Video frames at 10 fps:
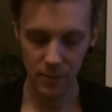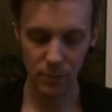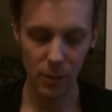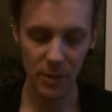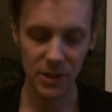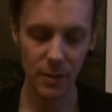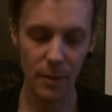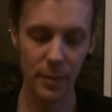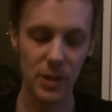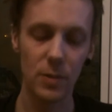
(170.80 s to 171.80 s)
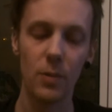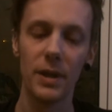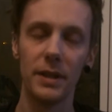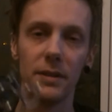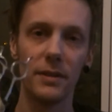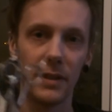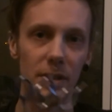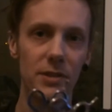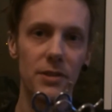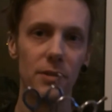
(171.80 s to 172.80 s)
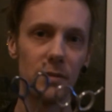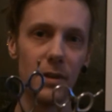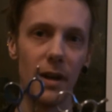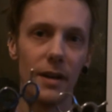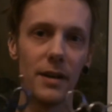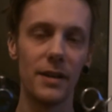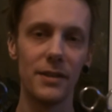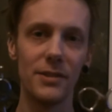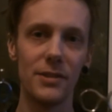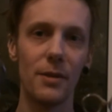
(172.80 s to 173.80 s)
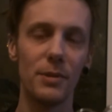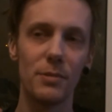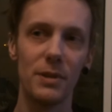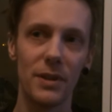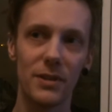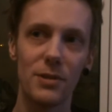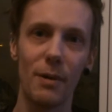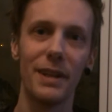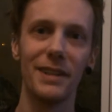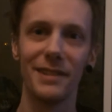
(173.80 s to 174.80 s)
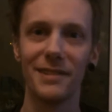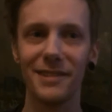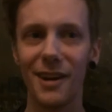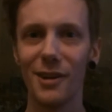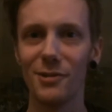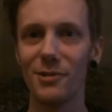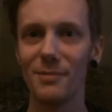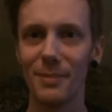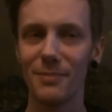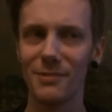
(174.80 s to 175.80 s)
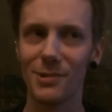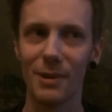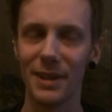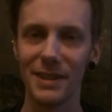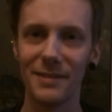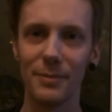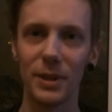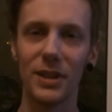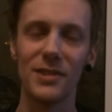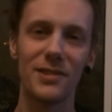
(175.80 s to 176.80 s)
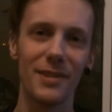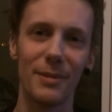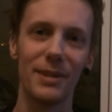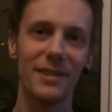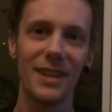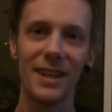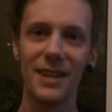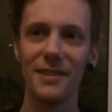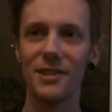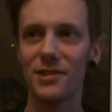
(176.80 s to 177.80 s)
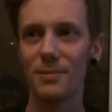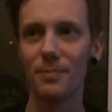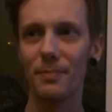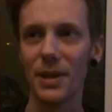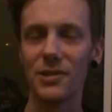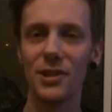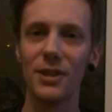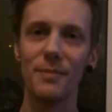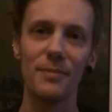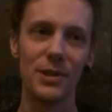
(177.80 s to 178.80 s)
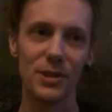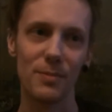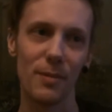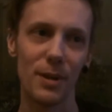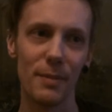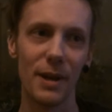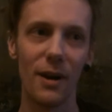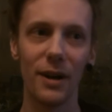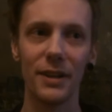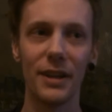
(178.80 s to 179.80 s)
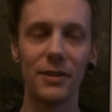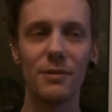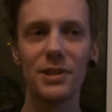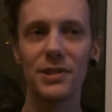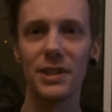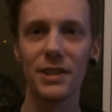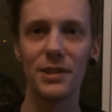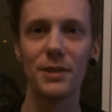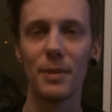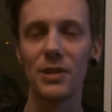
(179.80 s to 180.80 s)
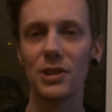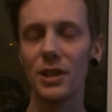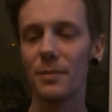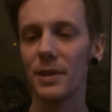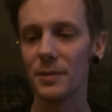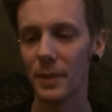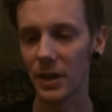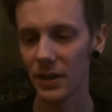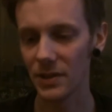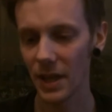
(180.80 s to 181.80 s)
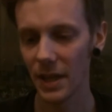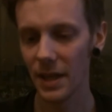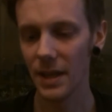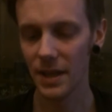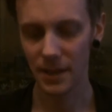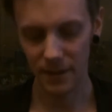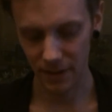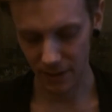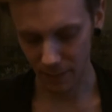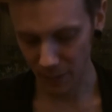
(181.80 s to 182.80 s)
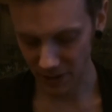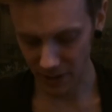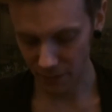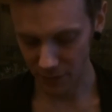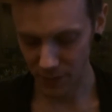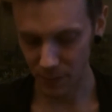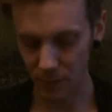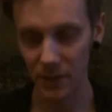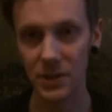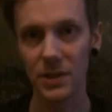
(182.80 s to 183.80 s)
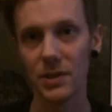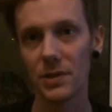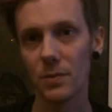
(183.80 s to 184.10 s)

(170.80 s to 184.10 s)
probably somewhere between these two. You know, between like 20 and 120, because I mean, this is a bit cheap, this is probably a bit higher. Now the reason I say this is a bit cheap is because the big difference between scissors,